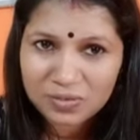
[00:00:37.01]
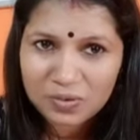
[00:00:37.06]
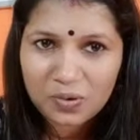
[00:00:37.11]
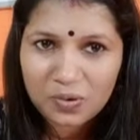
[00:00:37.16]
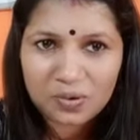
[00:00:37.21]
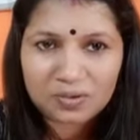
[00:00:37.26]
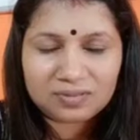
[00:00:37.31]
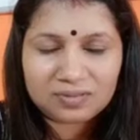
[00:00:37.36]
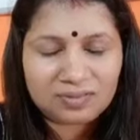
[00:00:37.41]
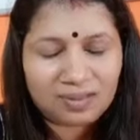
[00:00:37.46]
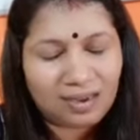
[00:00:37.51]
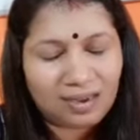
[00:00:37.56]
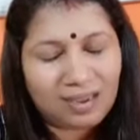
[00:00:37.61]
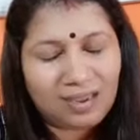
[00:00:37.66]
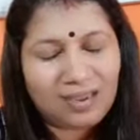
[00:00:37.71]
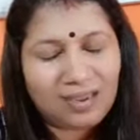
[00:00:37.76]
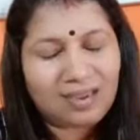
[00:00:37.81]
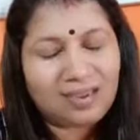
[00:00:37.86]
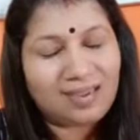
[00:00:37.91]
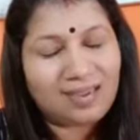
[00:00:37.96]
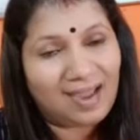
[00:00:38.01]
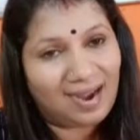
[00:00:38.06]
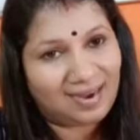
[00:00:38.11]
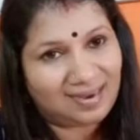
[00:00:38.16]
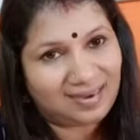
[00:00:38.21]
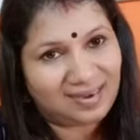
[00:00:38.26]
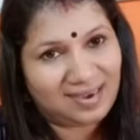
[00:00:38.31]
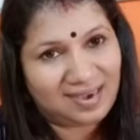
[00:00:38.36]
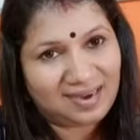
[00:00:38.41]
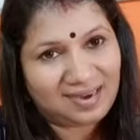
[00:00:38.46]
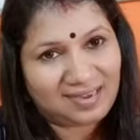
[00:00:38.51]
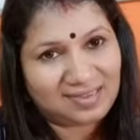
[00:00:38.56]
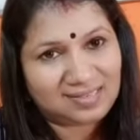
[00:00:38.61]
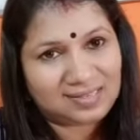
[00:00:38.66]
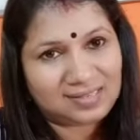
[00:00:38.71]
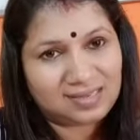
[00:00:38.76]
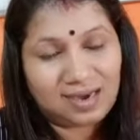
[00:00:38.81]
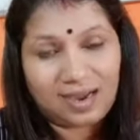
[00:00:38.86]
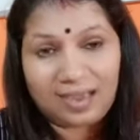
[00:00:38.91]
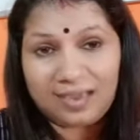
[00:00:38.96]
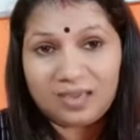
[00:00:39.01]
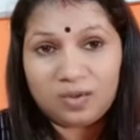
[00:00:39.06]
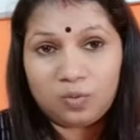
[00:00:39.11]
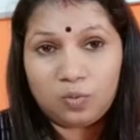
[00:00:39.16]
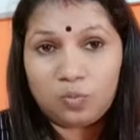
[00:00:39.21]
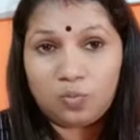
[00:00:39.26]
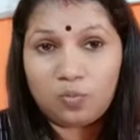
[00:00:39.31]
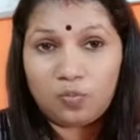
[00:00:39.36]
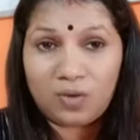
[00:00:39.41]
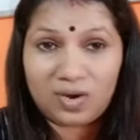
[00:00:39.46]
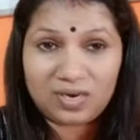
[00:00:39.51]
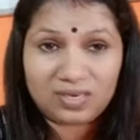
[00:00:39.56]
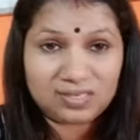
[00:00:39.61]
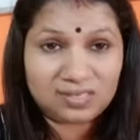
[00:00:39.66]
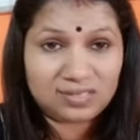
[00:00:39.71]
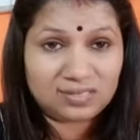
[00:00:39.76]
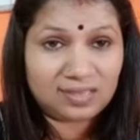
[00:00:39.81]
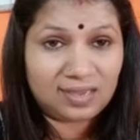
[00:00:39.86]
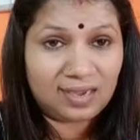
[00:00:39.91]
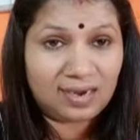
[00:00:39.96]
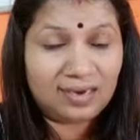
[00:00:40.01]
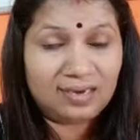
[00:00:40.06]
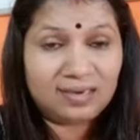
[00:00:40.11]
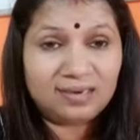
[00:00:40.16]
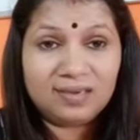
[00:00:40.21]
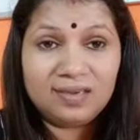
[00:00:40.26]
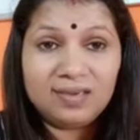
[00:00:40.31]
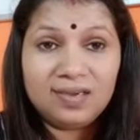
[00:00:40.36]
got three categories, like one side,